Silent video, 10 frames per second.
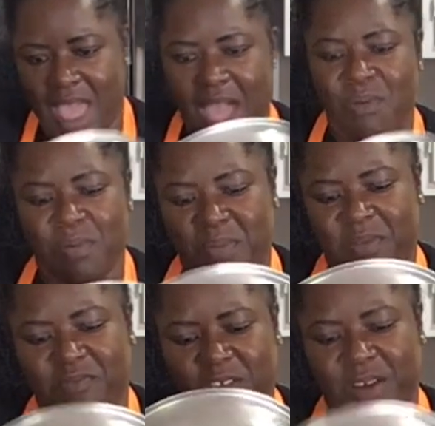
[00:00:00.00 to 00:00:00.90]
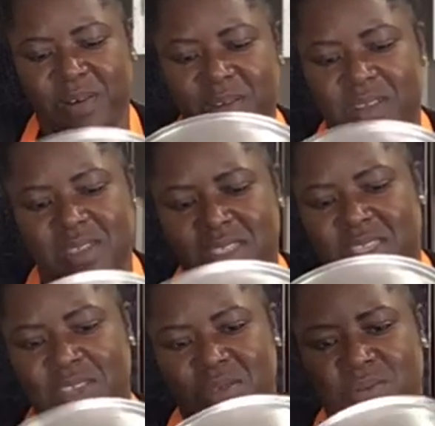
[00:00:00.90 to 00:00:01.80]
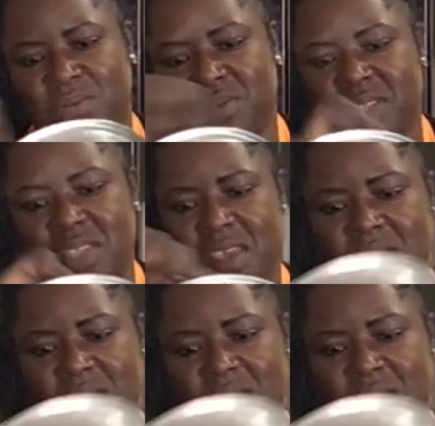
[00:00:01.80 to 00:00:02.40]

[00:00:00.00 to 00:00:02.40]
I would prefer to use